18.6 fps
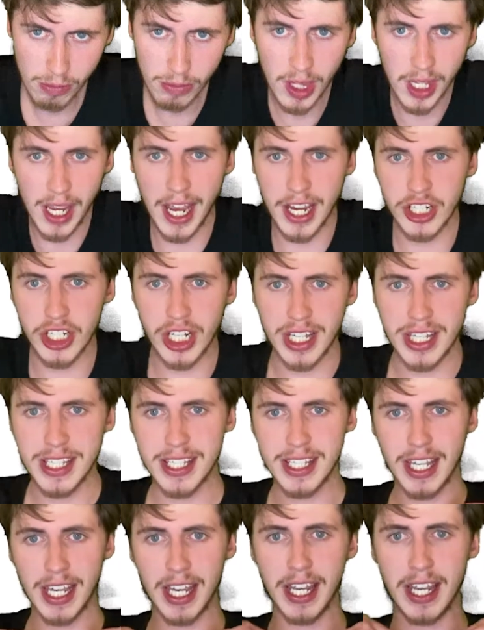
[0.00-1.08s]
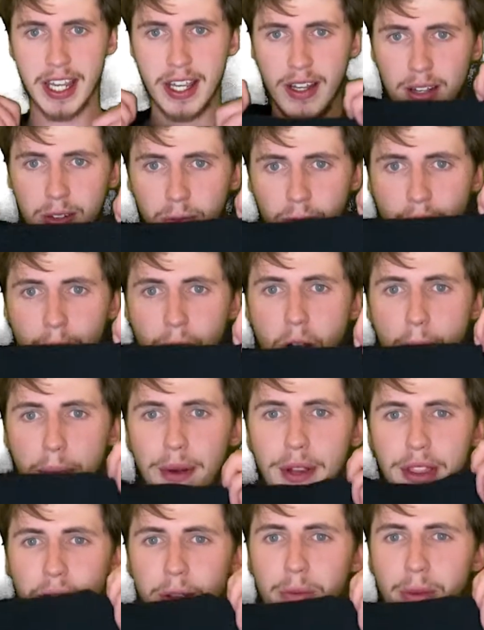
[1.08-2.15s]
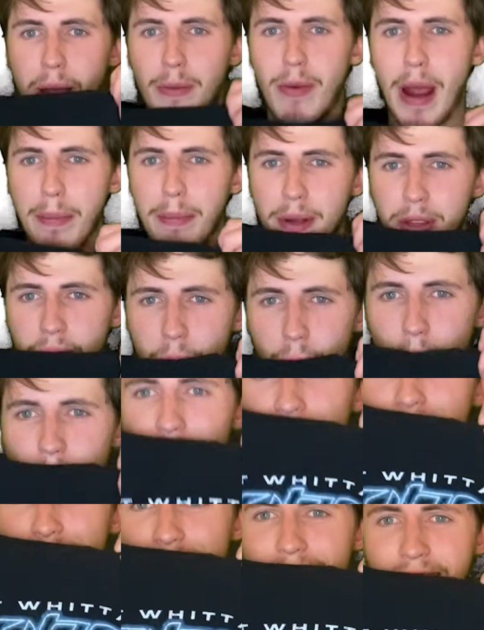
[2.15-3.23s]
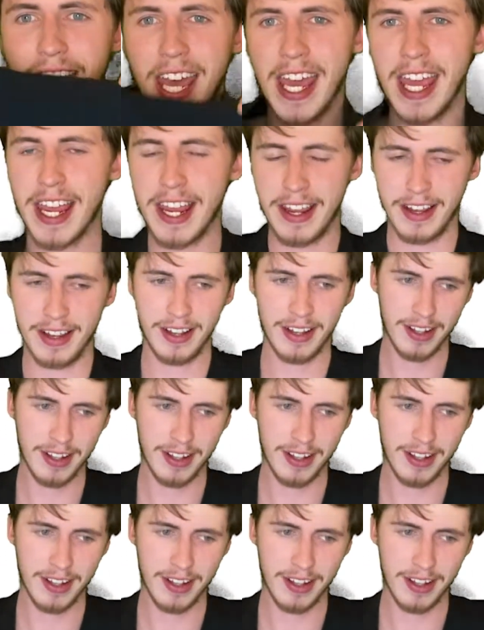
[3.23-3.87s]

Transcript: As you can see, we're repping the Whittaker T.